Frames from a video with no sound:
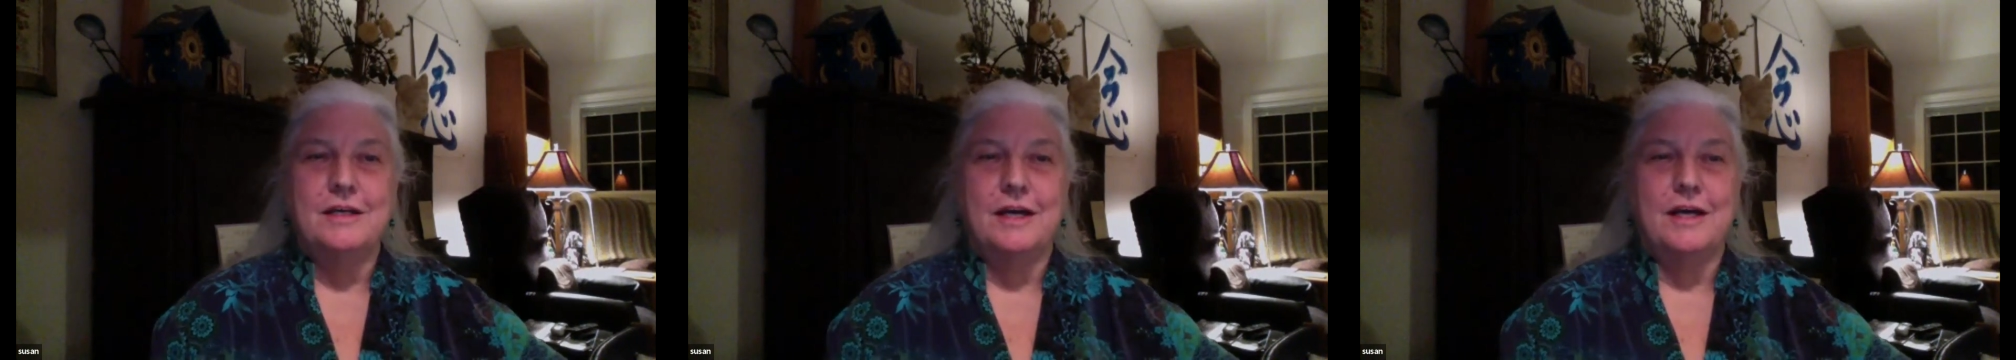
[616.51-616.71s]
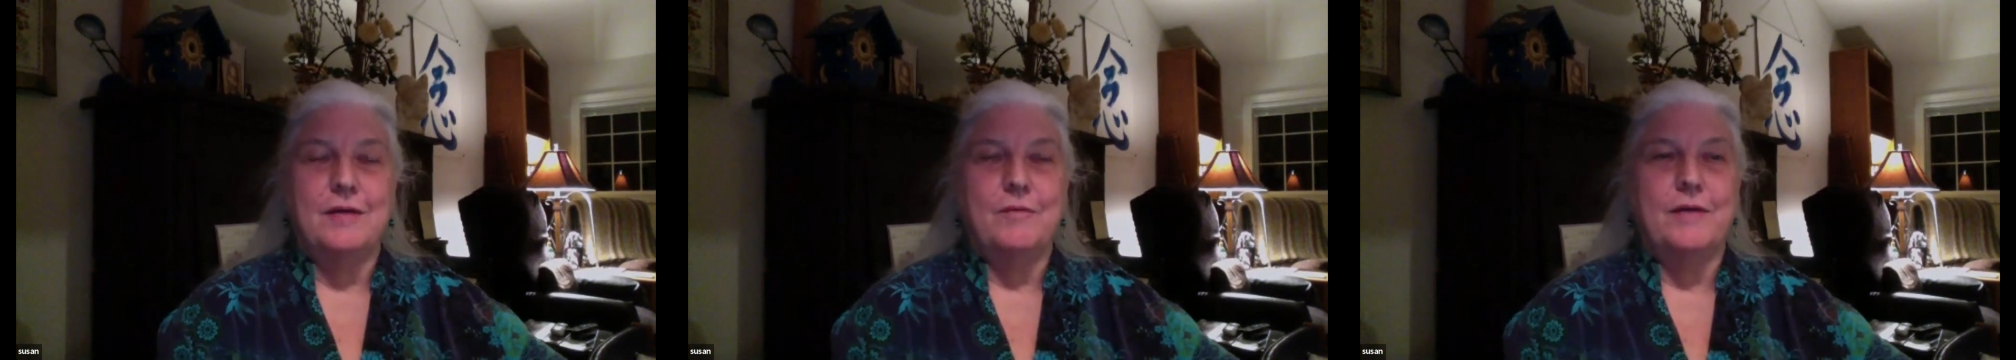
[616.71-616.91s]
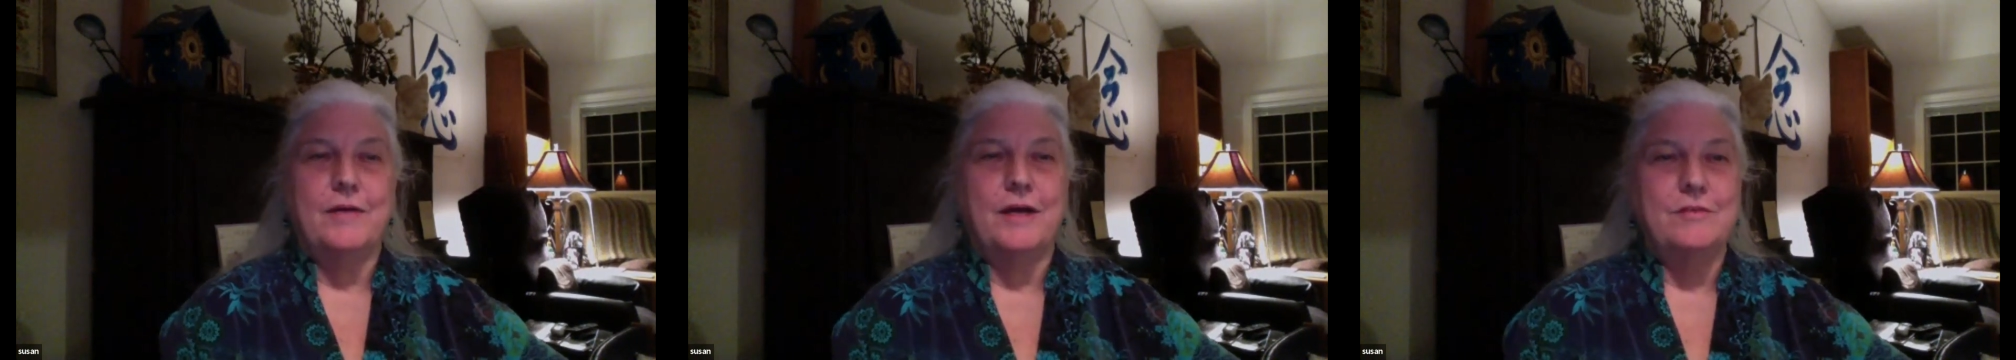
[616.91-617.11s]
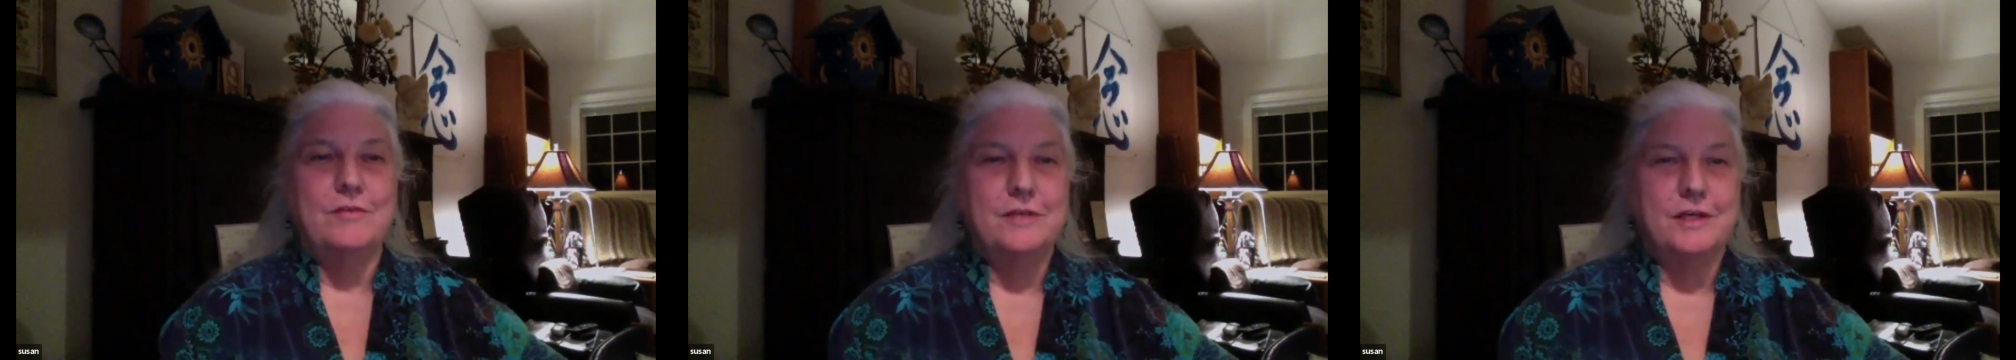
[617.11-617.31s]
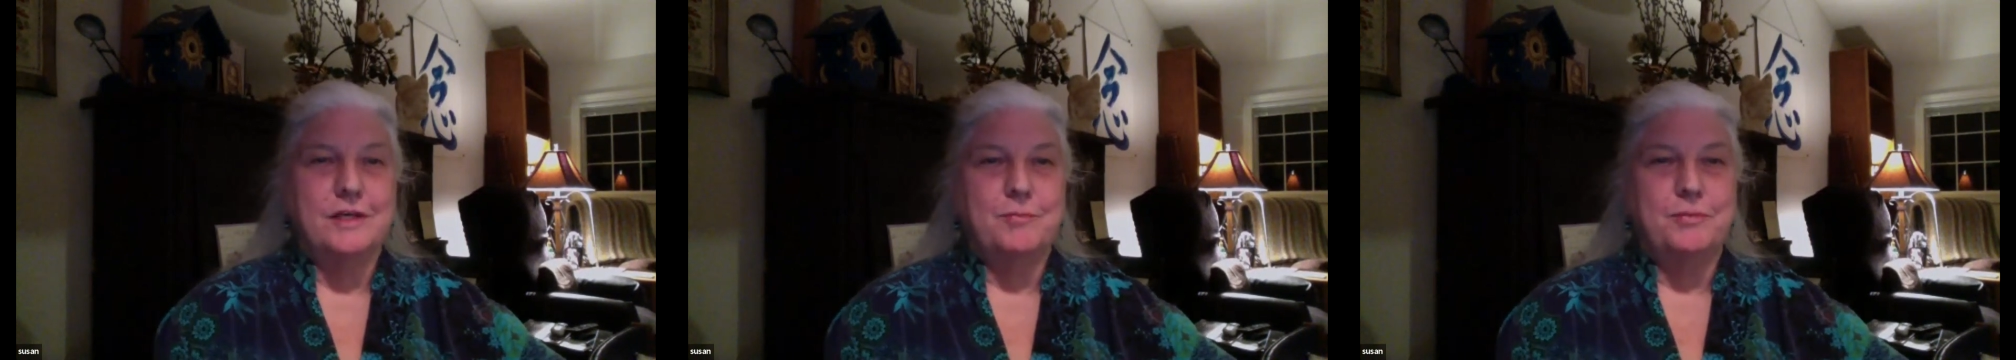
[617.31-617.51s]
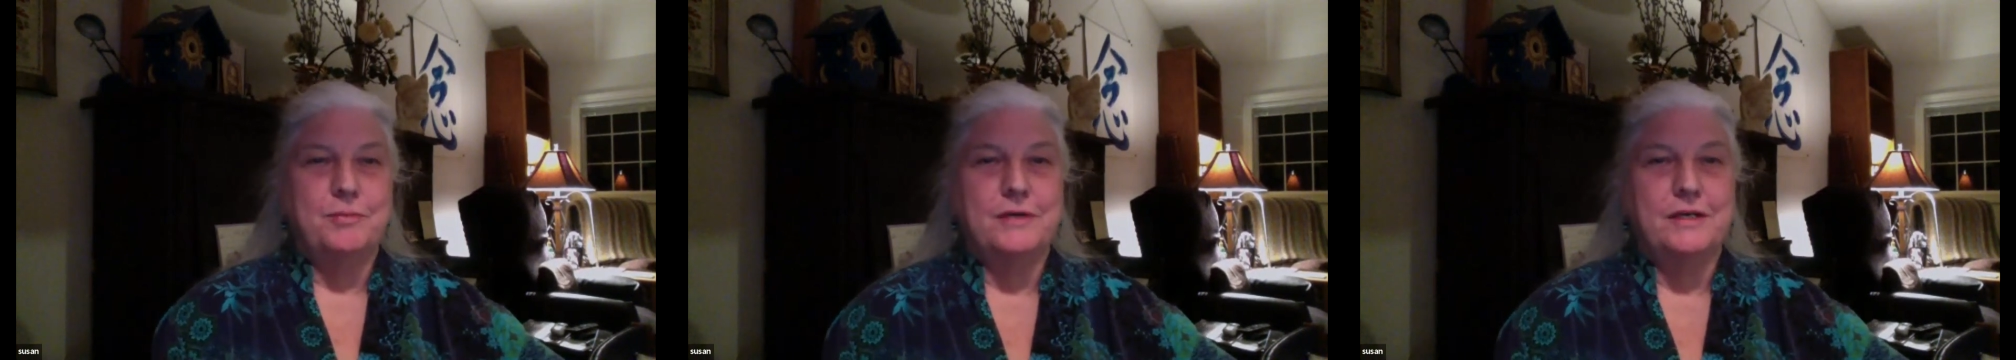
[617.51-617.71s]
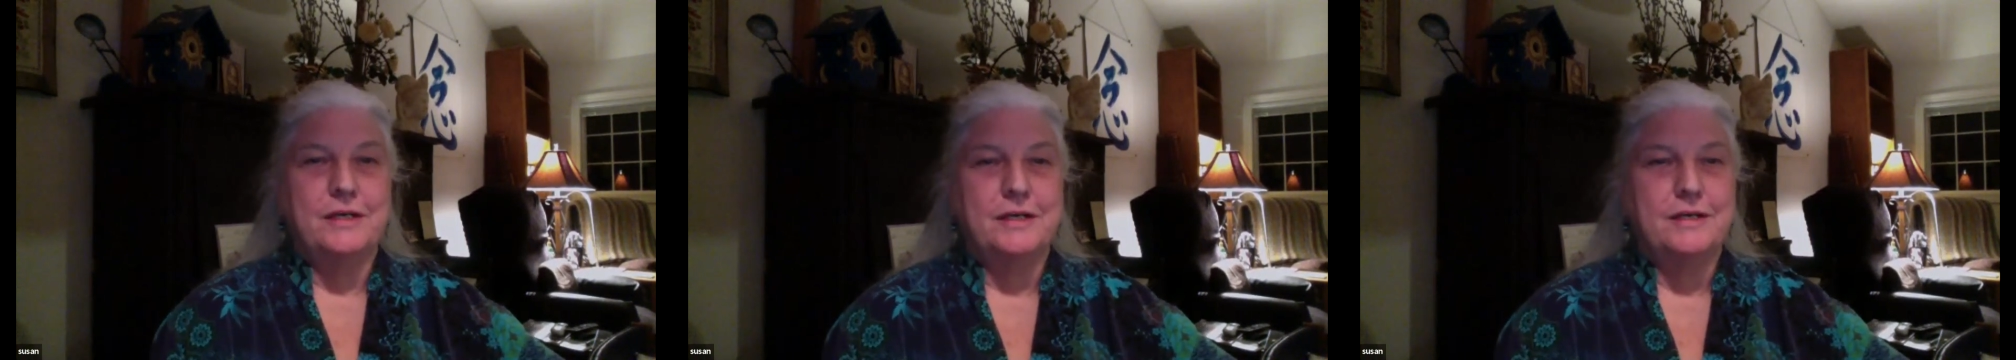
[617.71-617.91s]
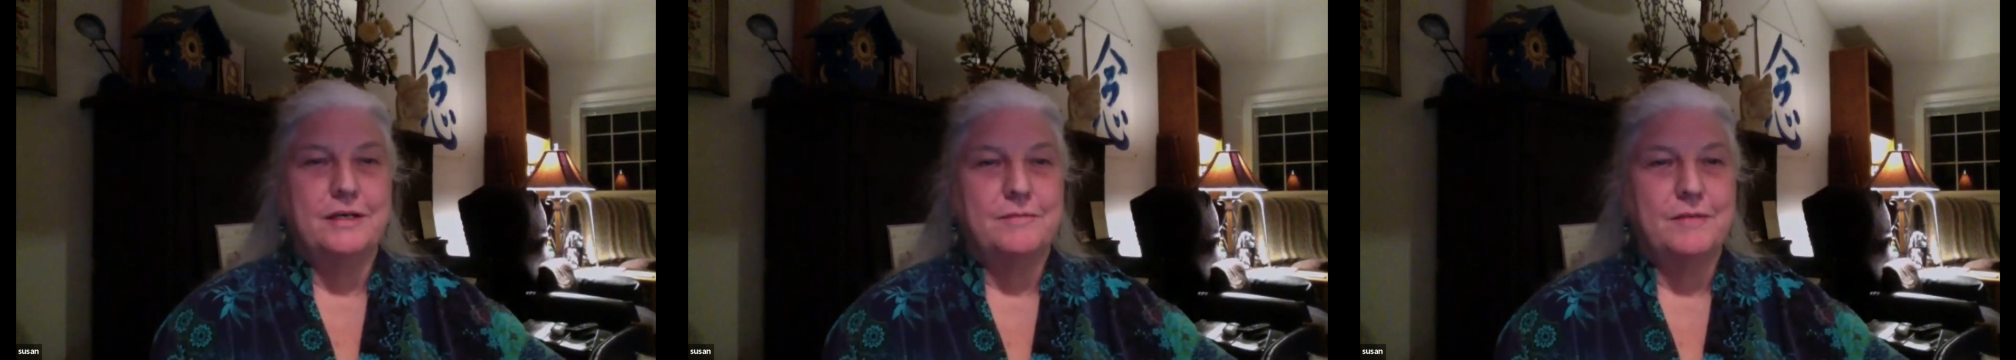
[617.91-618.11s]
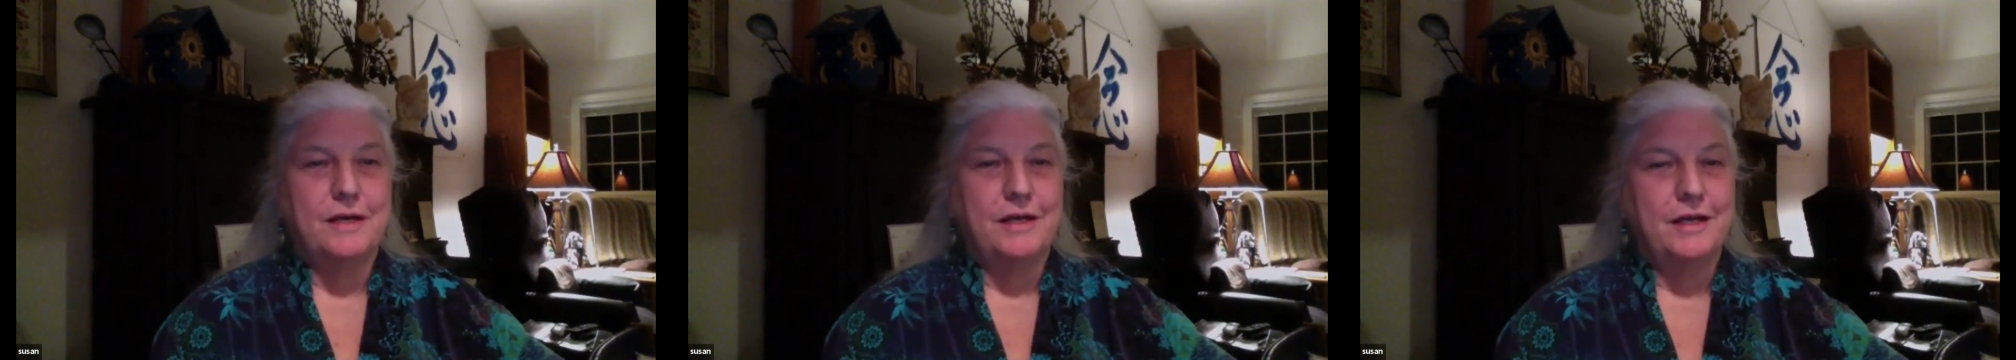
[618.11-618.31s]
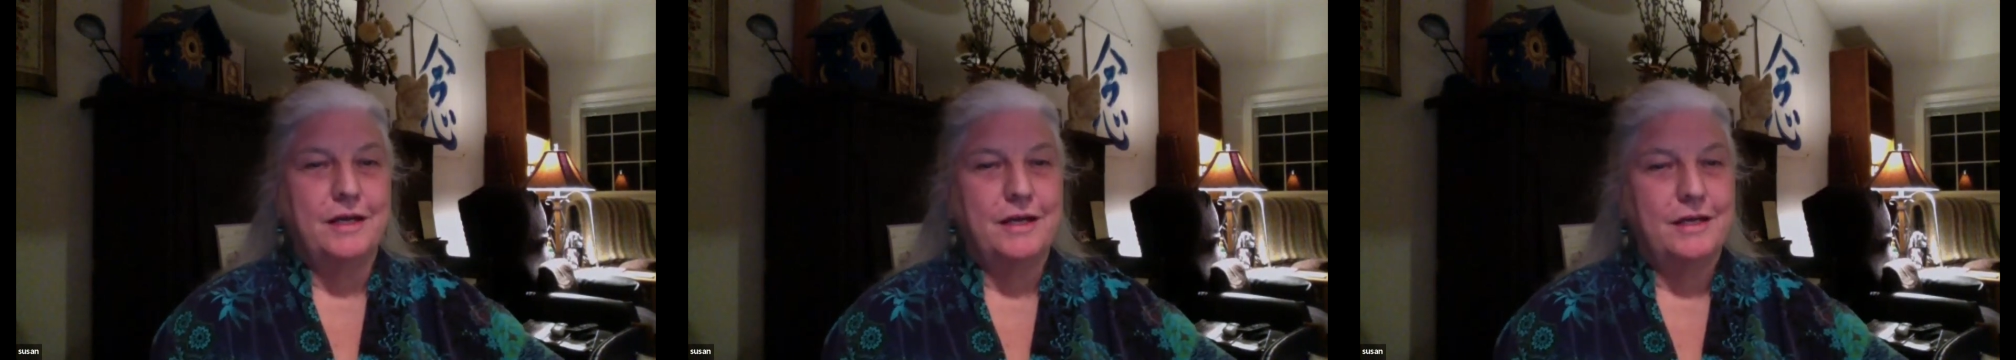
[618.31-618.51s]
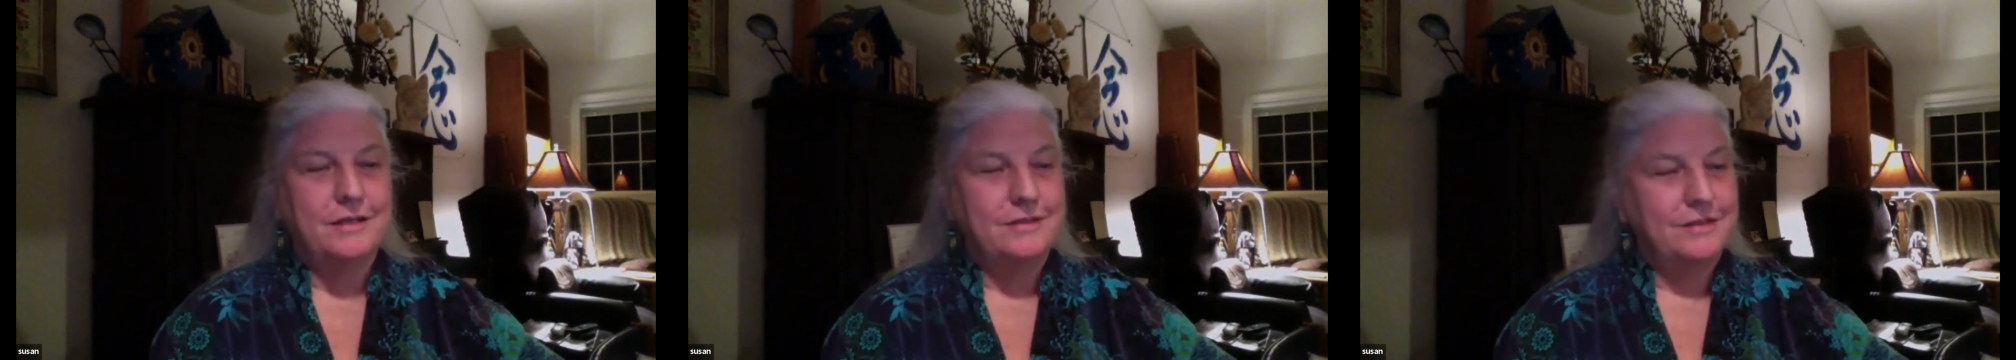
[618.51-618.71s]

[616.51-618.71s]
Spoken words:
I wound up, I had